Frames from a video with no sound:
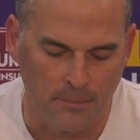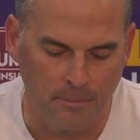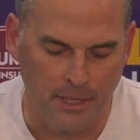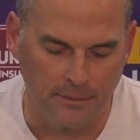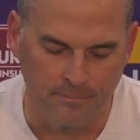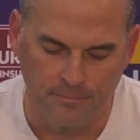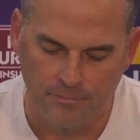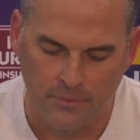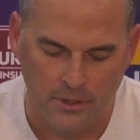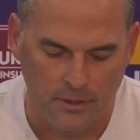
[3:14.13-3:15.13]
But
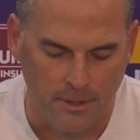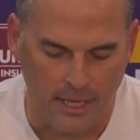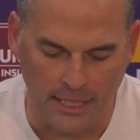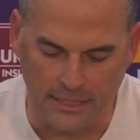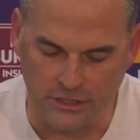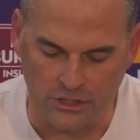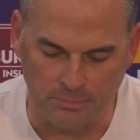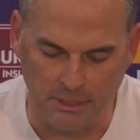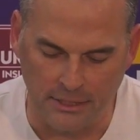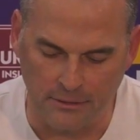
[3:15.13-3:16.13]
man, he's
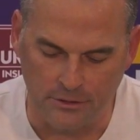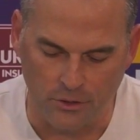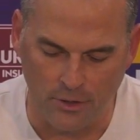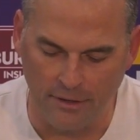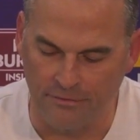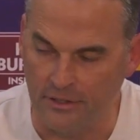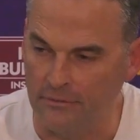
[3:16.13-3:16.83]
just been terrific,